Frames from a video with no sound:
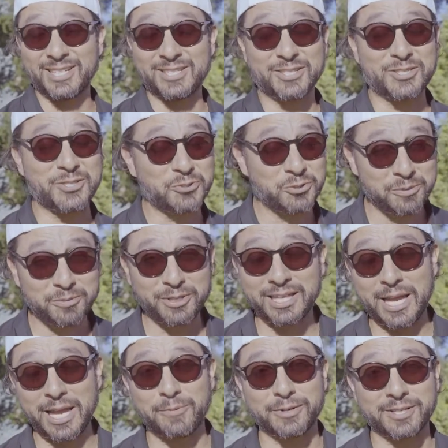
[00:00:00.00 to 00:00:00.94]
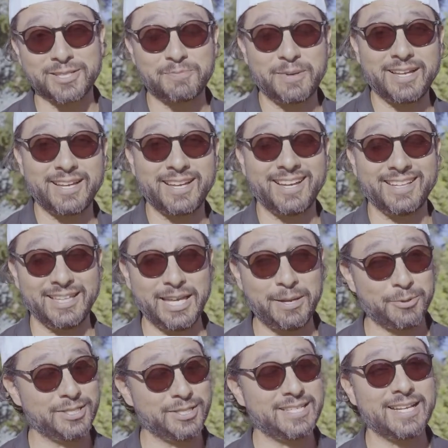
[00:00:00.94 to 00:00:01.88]
It's extremely
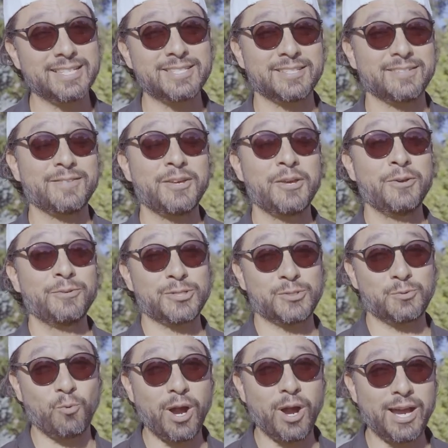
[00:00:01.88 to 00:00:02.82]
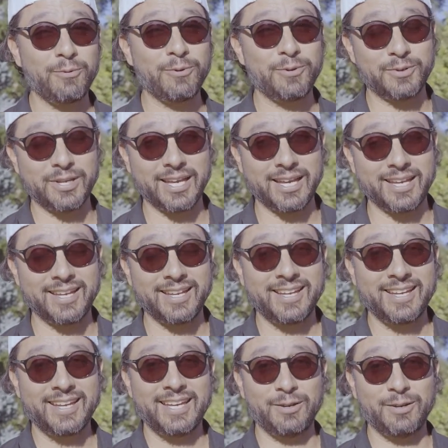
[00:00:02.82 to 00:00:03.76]
labor intensive, which is why
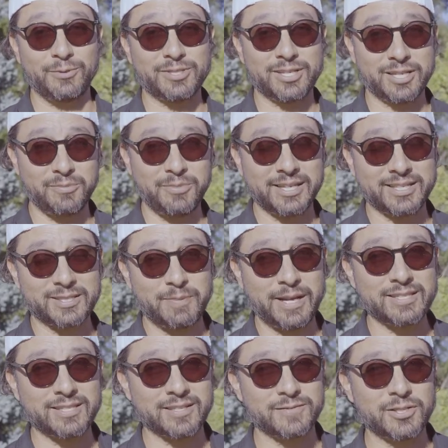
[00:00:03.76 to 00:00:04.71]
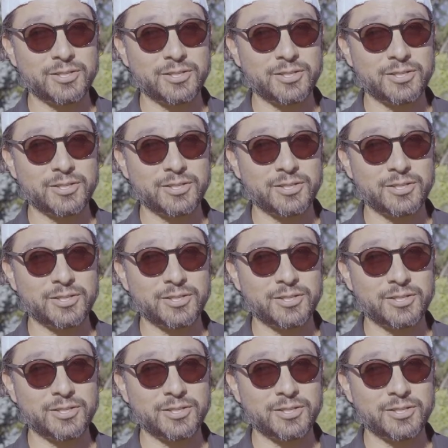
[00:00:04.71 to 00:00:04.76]
it was going to be expensive.